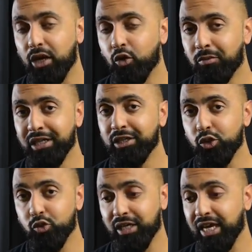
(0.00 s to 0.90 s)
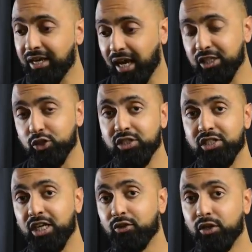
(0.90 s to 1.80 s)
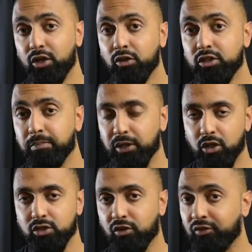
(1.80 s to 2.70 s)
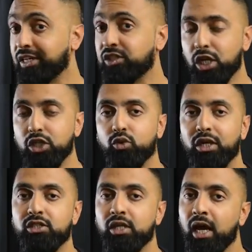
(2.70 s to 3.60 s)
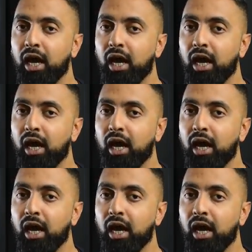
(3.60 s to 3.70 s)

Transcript: Normally in the UK, as you can see on the note, because of exchange rates,